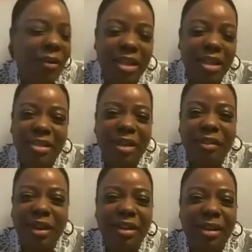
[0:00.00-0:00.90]
Various
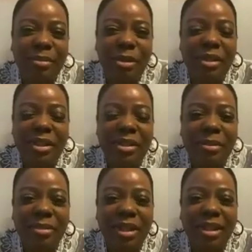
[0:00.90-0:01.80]
different immune
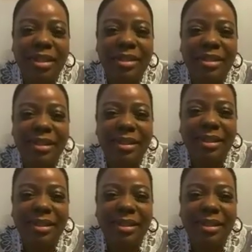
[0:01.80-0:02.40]
system teas.